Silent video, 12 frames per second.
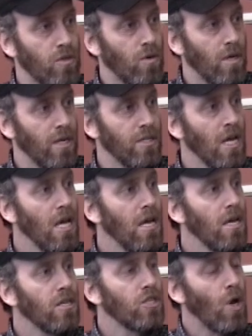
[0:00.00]
stories.
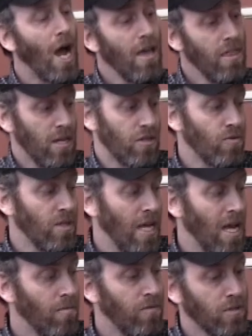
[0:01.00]
So I think it's really
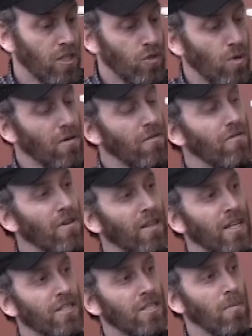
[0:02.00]
helpful to sort of fill
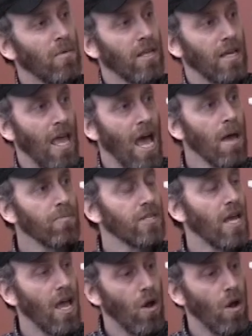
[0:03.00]
in some of the gaps